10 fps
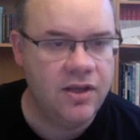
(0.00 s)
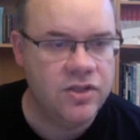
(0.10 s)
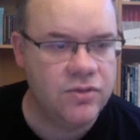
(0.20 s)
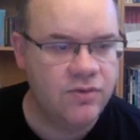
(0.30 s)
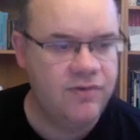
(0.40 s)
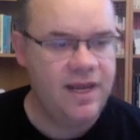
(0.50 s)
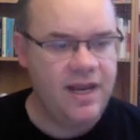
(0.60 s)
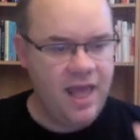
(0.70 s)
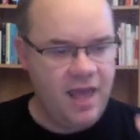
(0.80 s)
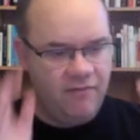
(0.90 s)
So what we
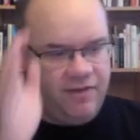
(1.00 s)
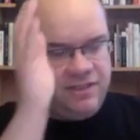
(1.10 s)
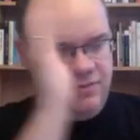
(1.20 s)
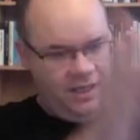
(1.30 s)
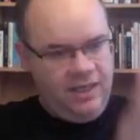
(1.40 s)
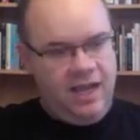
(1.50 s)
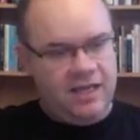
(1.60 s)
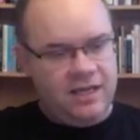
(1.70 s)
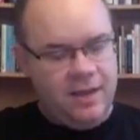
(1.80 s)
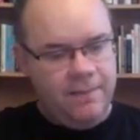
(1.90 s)
then have is
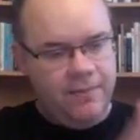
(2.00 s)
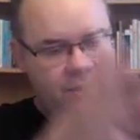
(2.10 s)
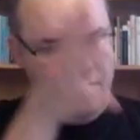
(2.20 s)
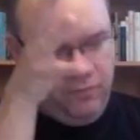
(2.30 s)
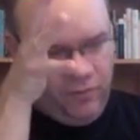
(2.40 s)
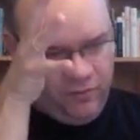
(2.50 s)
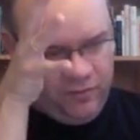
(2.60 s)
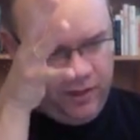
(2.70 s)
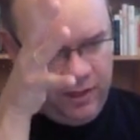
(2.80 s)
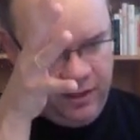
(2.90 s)
Wikidata with
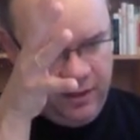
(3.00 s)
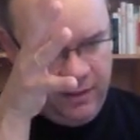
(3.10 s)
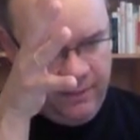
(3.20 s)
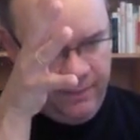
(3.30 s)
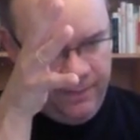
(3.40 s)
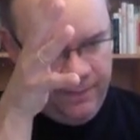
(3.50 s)
the